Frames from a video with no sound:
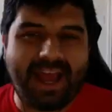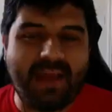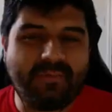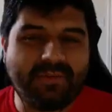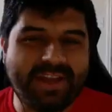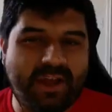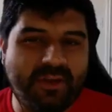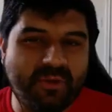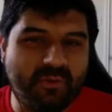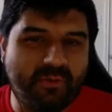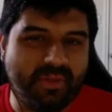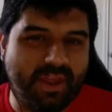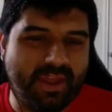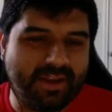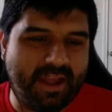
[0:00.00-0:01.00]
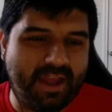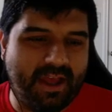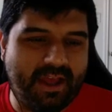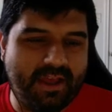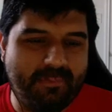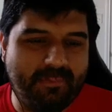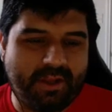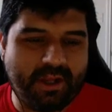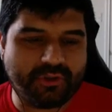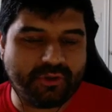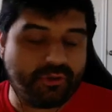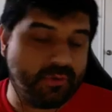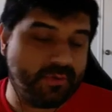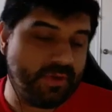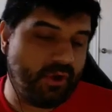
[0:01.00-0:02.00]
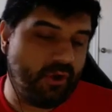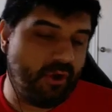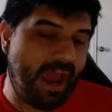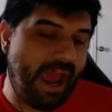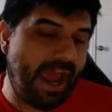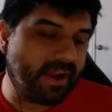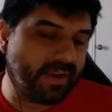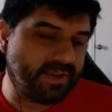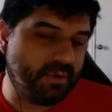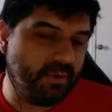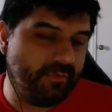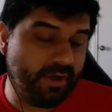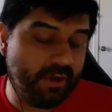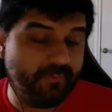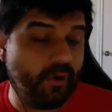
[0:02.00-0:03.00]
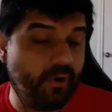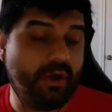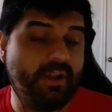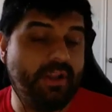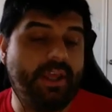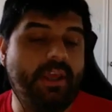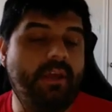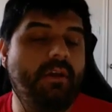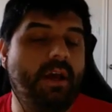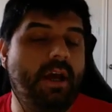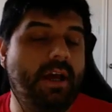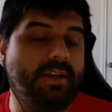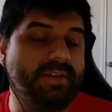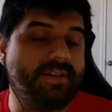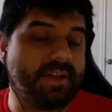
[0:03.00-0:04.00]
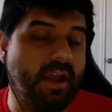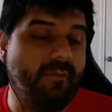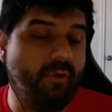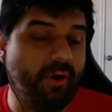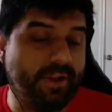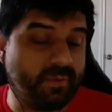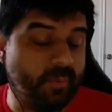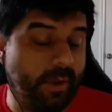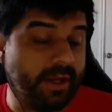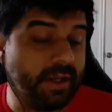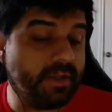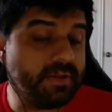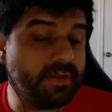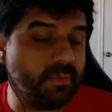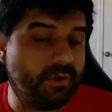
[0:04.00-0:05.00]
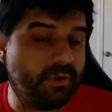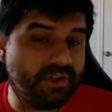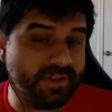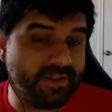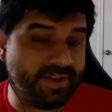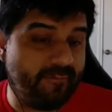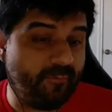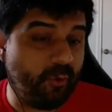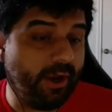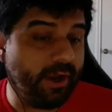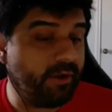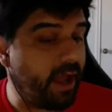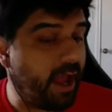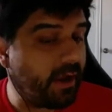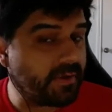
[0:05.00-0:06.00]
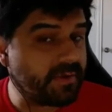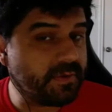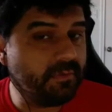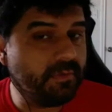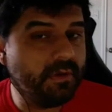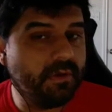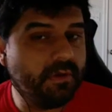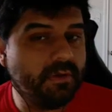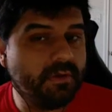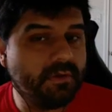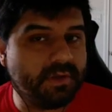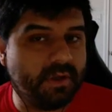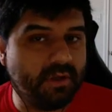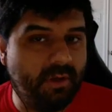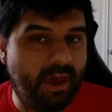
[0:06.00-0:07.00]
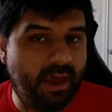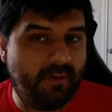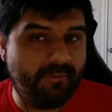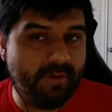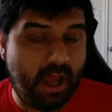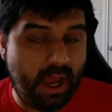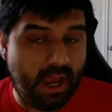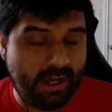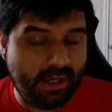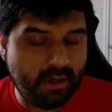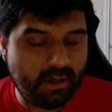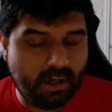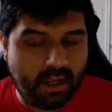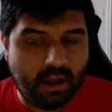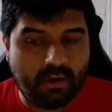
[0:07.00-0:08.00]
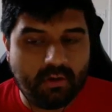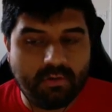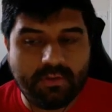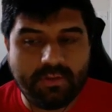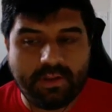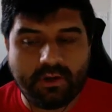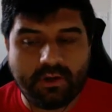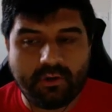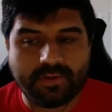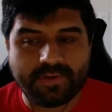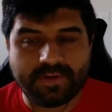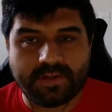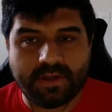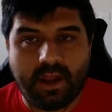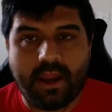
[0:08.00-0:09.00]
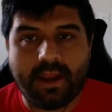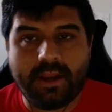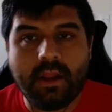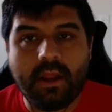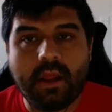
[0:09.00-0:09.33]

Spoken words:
I will tell you that because you're using your axe, you have inadvertently discovered its weakness, which is severing attacks. So you have 9 now. The endurance is 9.